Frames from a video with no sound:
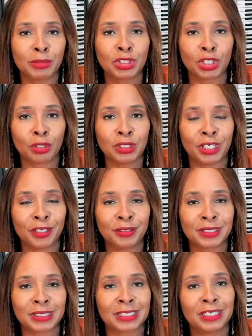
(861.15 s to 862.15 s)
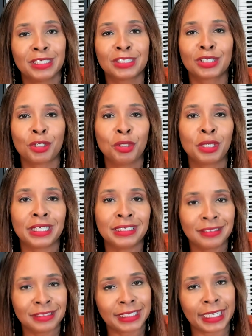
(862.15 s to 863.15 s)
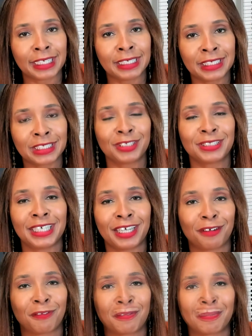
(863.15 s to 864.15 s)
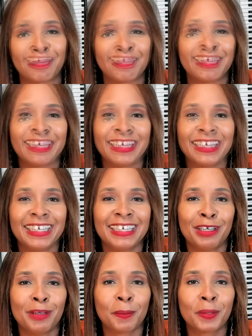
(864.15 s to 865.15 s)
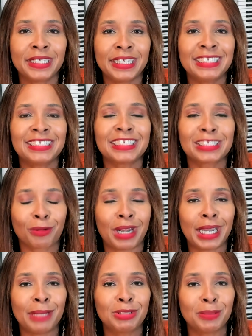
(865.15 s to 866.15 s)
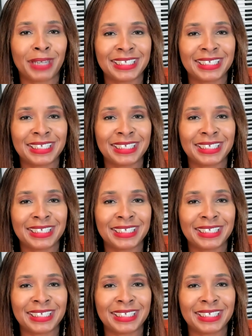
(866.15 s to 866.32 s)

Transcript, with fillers: show notes so you can take a look yourself. Please subscribe to my